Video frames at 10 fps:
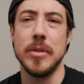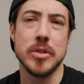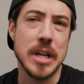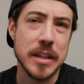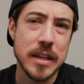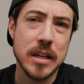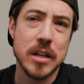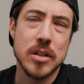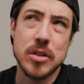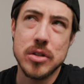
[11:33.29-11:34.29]
there's I
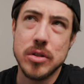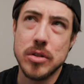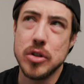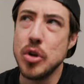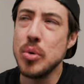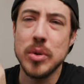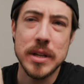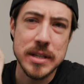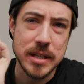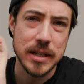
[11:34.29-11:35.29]
think two
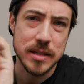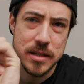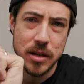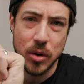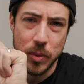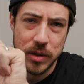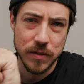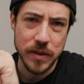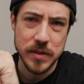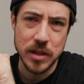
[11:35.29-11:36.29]
things to consider with the
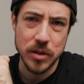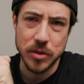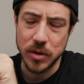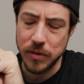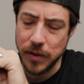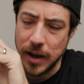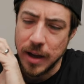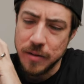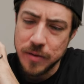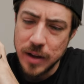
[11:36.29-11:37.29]
15 to
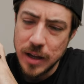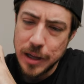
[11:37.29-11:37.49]
35